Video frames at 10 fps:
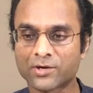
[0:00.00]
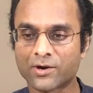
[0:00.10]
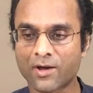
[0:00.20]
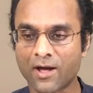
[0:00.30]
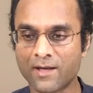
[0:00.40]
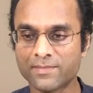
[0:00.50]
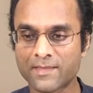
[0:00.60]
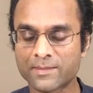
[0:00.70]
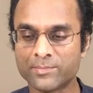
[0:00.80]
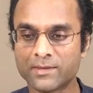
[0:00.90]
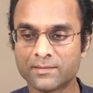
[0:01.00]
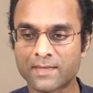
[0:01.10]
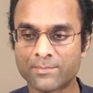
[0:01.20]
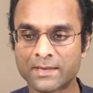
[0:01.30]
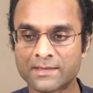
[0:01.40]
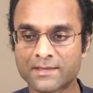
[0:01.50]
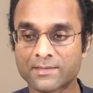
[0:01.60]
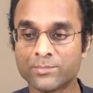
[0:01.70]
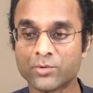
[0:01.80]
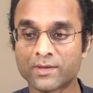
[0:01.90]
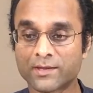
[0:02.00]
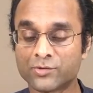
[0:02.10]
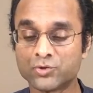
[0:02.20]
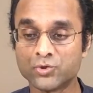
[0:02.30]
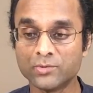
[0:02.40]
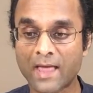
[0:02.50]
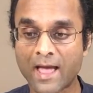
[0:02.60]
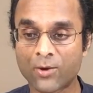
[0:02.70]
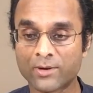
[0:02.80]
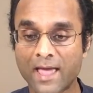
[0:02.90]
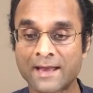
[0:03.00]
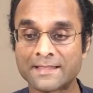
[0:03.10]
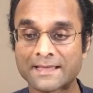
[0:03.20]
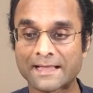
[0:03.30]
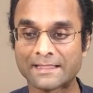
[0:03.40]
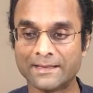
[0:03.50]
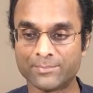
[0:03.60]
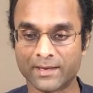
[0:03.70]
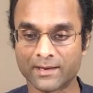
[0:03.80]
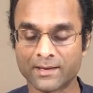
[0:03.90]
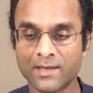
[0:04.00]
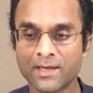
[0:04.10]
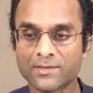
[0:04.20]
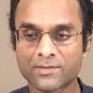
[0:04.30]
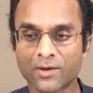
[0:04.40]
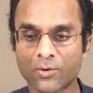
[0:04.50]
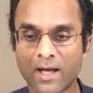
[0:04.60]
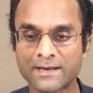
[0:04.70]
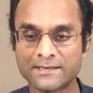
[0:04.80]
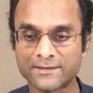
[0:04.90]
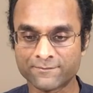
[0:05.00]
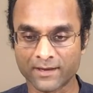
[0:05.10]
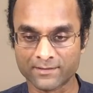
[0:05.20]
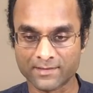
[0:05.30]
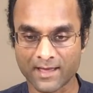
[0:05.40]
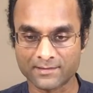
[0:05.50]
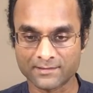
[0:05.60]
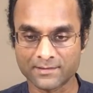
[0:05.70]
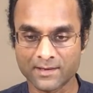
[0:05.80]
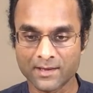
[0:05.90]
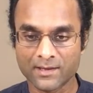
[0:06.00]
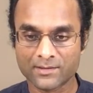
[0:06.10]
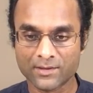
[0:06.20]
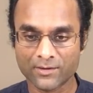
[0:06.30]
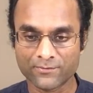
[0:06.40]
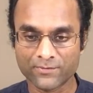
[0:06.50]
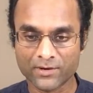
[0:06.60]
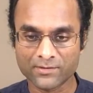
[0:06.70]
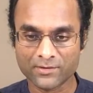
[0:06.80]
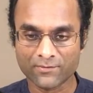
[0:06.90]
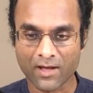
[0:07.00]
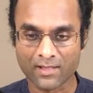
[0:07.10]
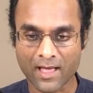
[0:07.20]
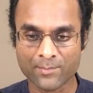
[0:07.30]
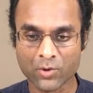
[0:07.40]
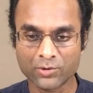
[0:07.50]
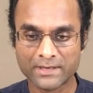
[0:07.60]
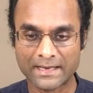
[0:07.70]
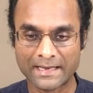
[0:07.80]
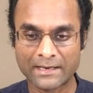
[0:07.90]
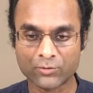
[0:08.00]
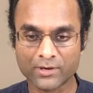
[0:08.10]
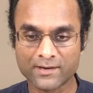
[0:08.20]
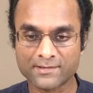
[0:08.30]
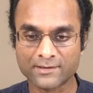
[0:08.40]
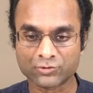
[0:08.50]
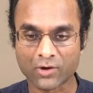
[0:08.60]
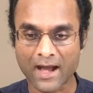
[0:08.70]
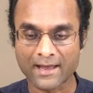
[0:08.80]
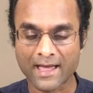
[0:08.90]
turn on, that, the, that means that the music is too loud and it's clipping. So I need to fix that. So first of all, I'm going to increase the track